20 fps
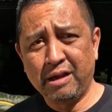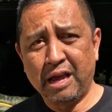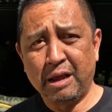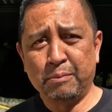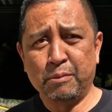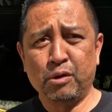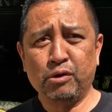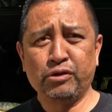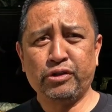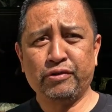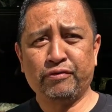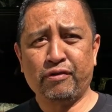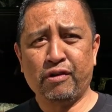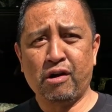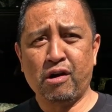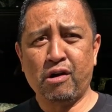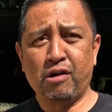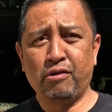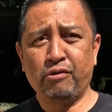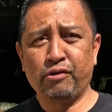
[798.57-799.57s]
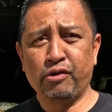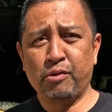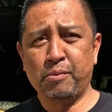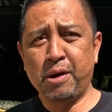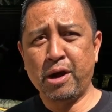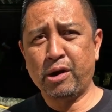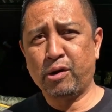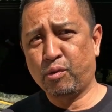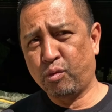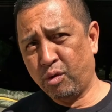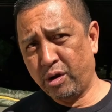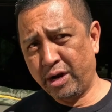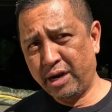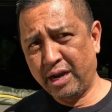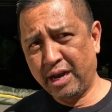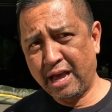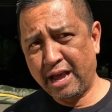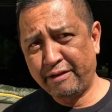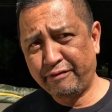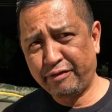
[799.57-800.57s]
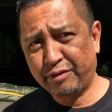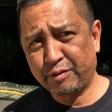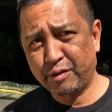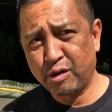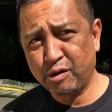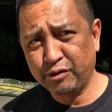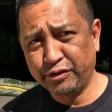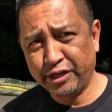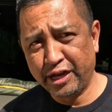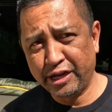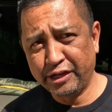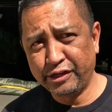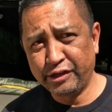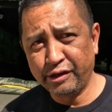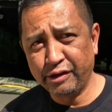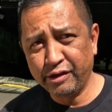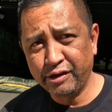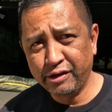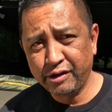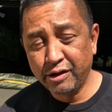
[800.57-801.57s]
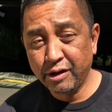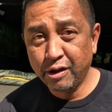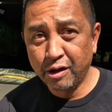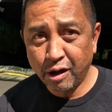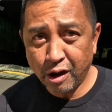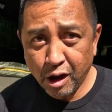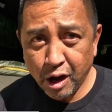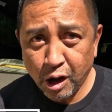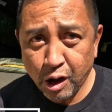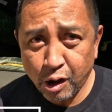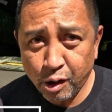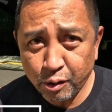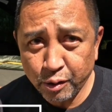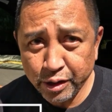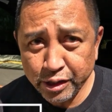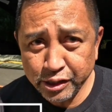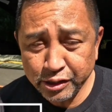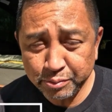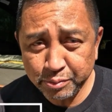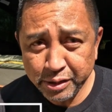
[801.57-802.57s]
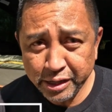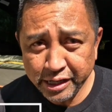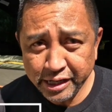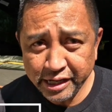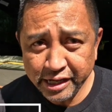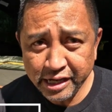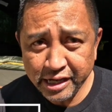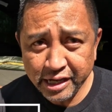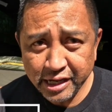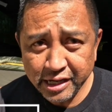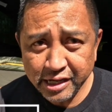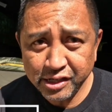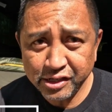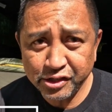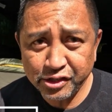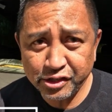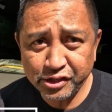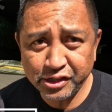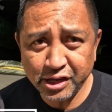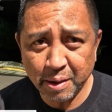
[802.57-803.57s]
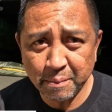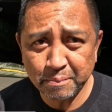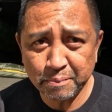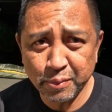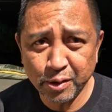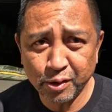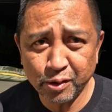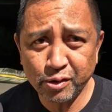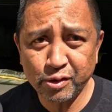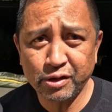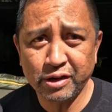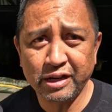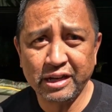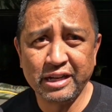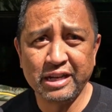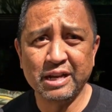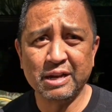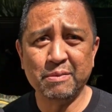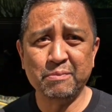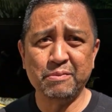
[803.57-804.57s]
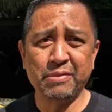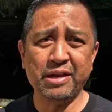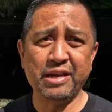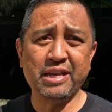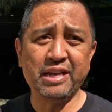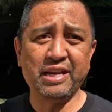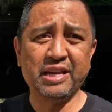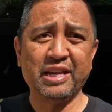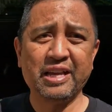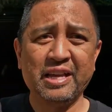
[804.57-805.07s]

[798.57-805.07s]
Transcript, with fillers: And most of all, no matter what life throws at you, always be Semper Gumby.